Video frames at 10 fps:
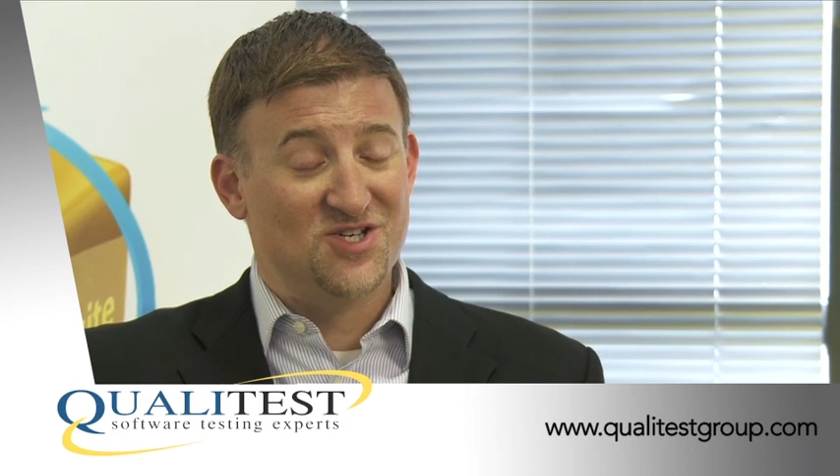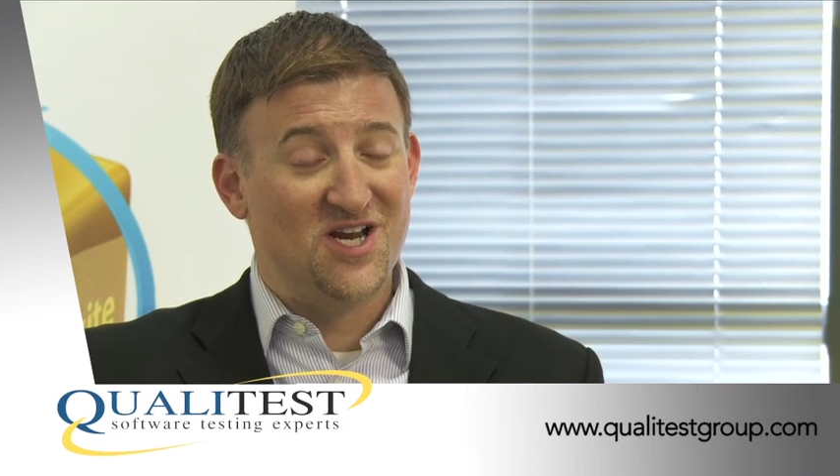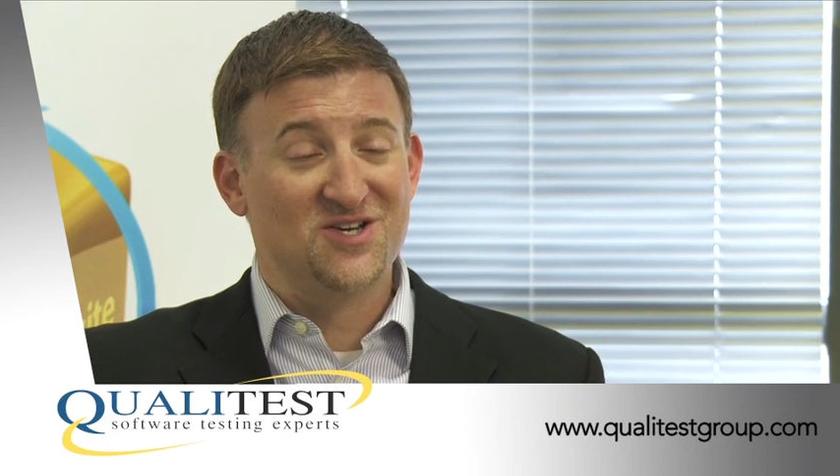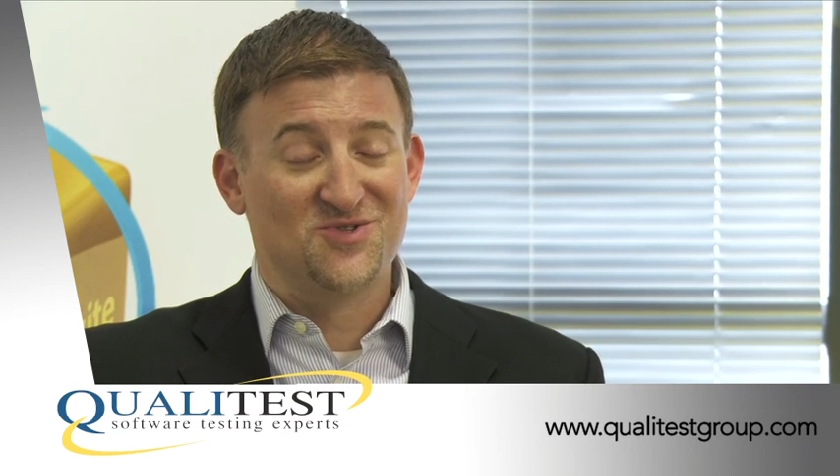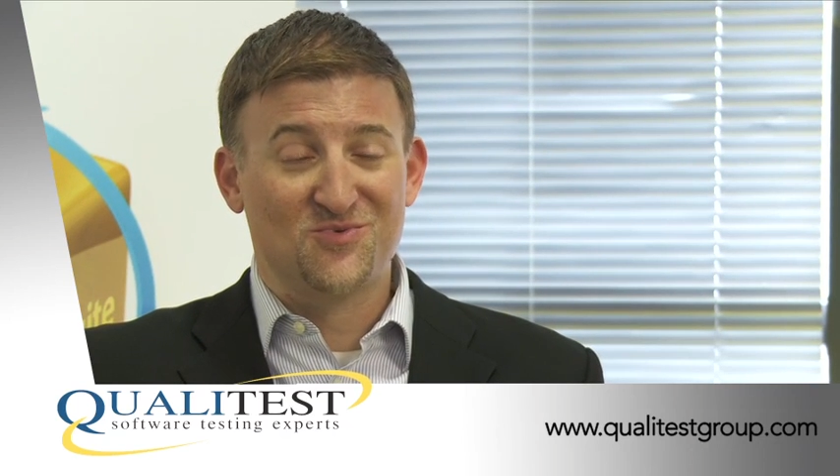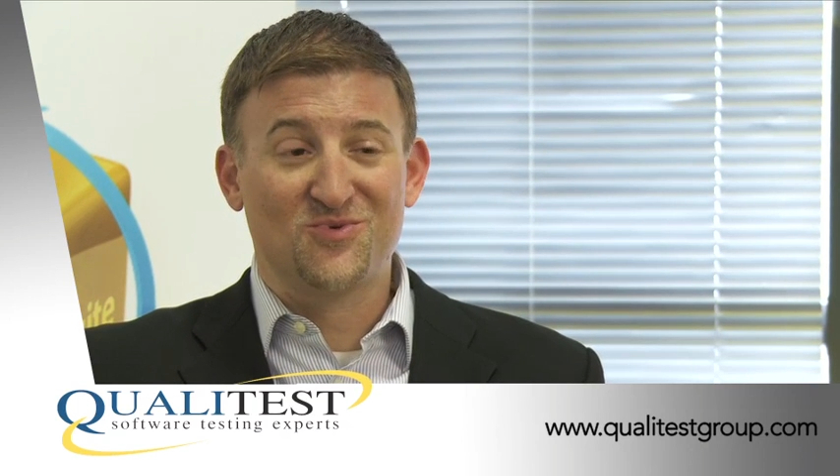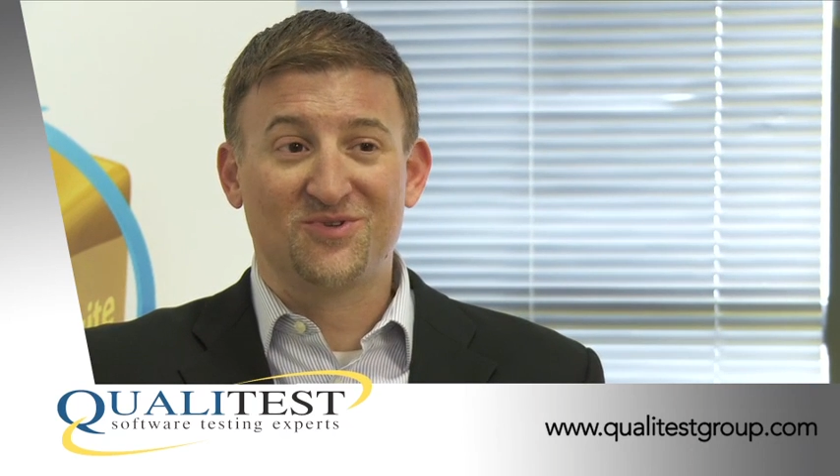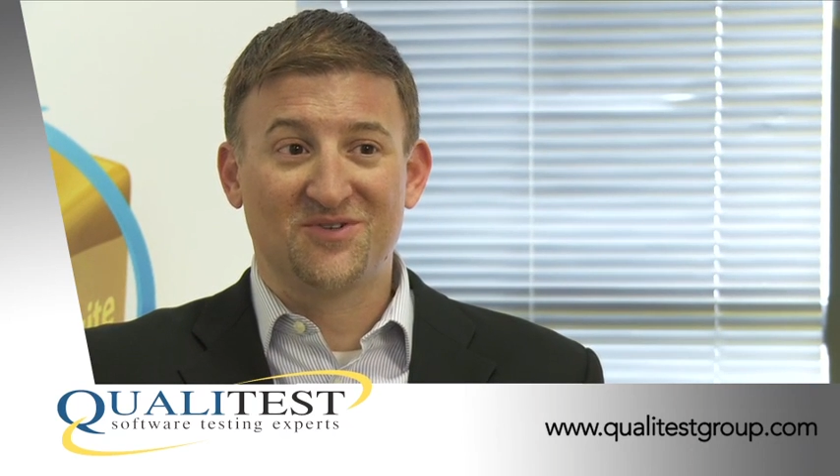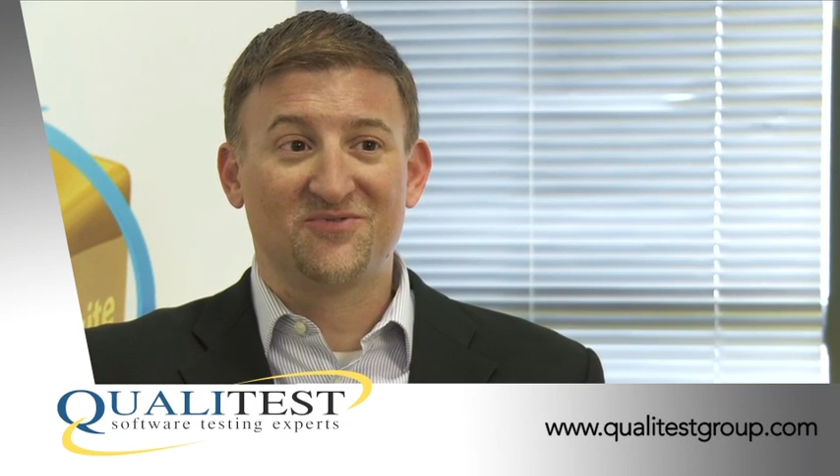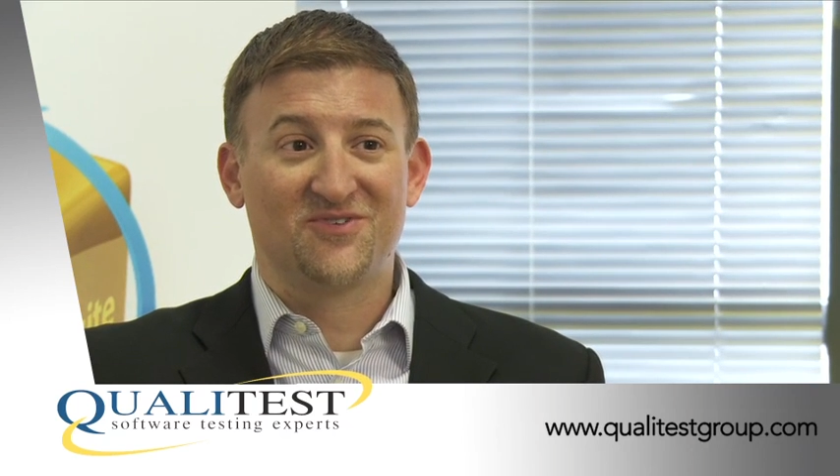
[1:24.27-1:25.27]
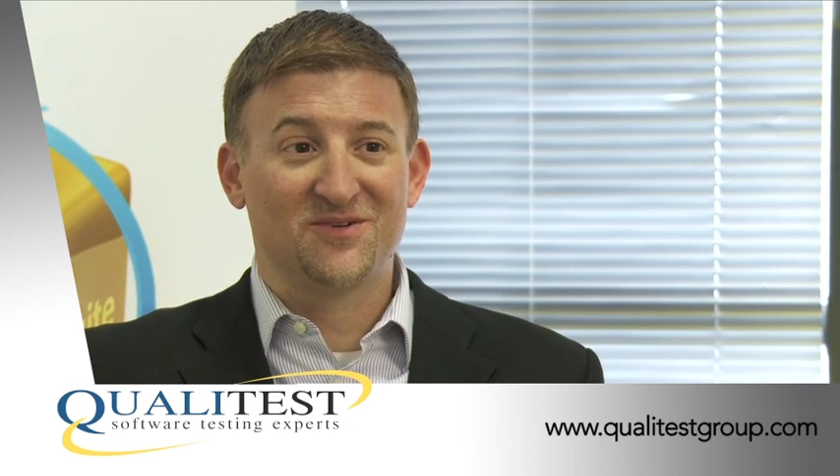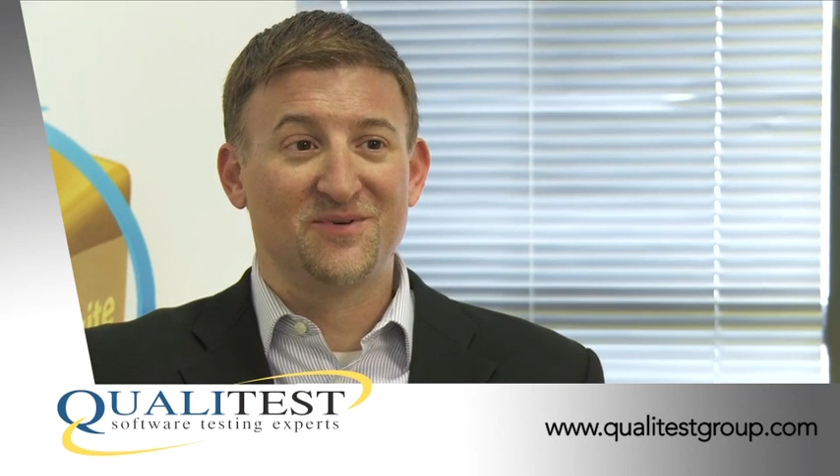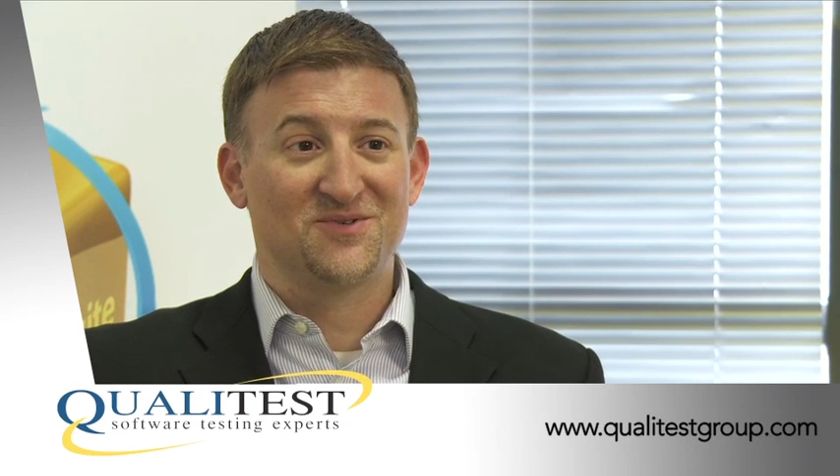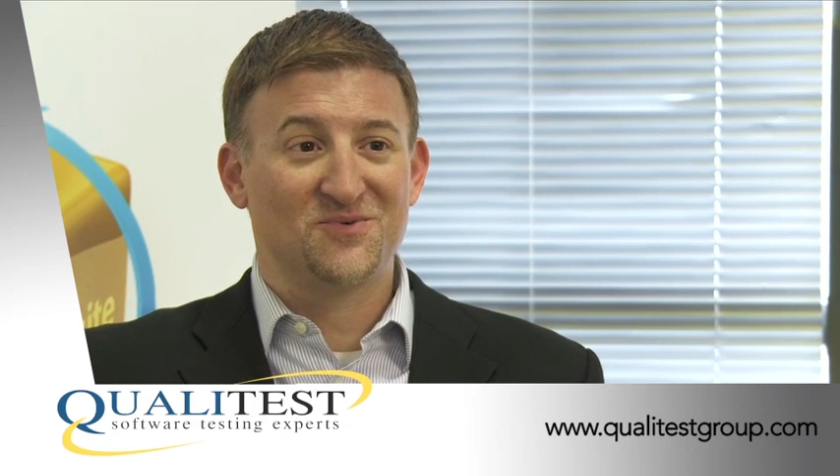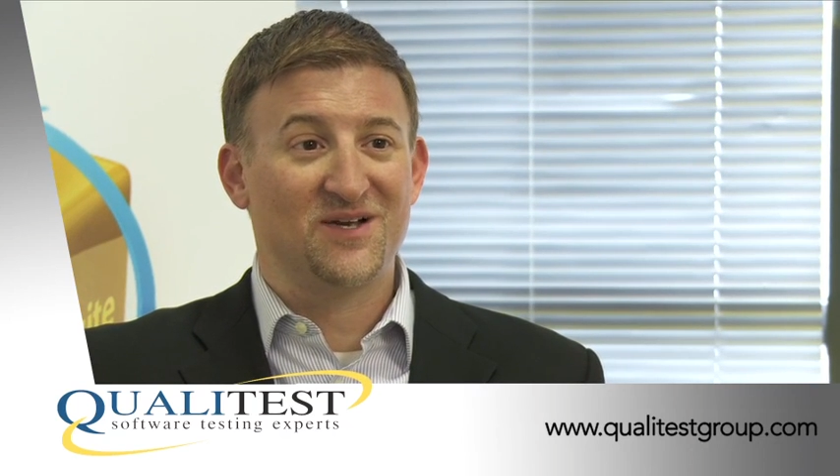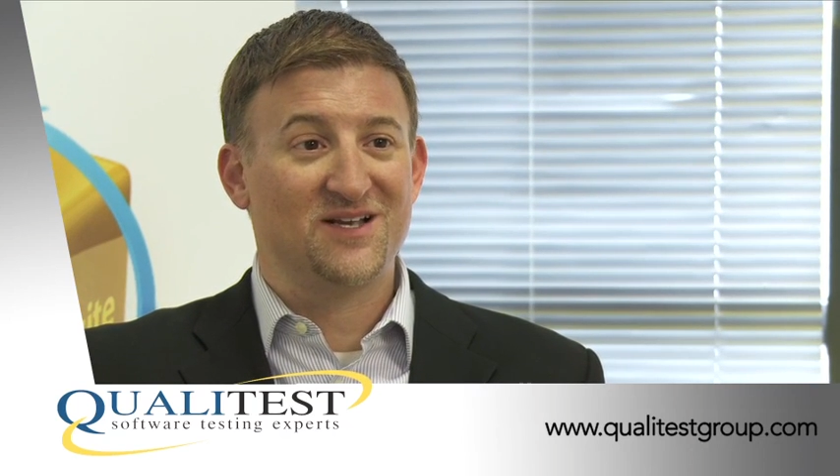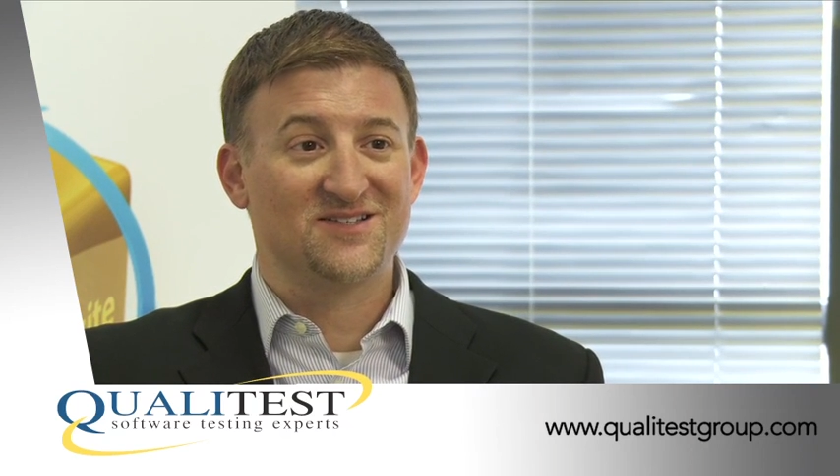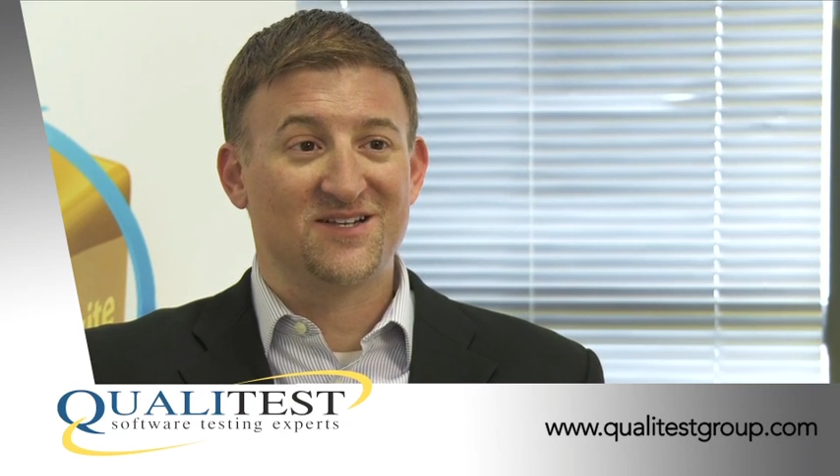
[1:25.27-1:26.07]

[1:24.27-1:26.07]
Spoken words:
changed the world in fundamental ways,